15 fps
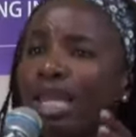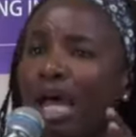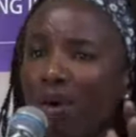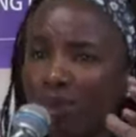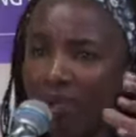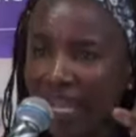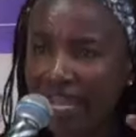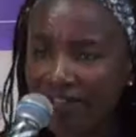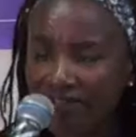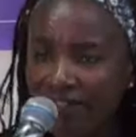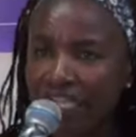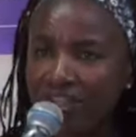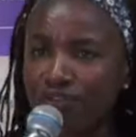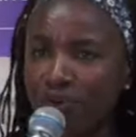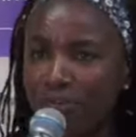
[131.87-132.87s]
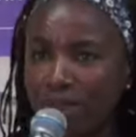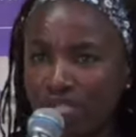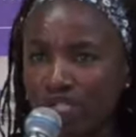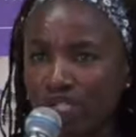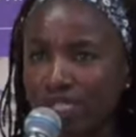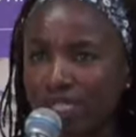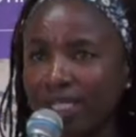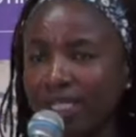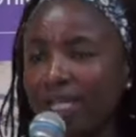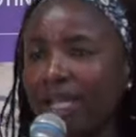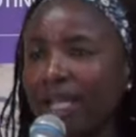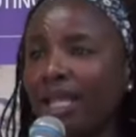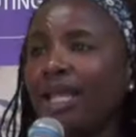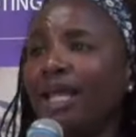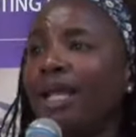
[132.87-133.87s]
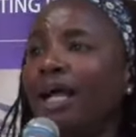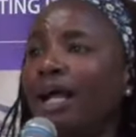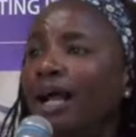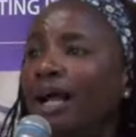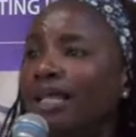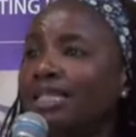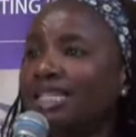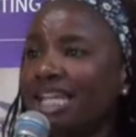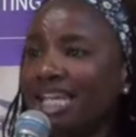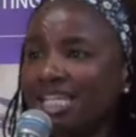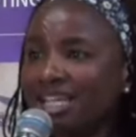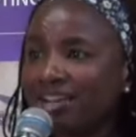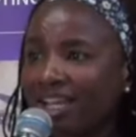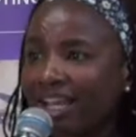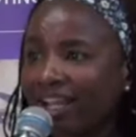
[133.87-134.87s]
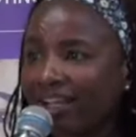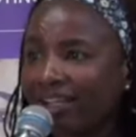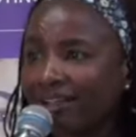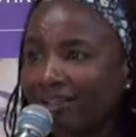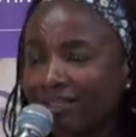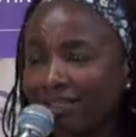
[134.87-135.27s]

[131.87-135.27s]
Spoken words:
Now you have the information. Tendering.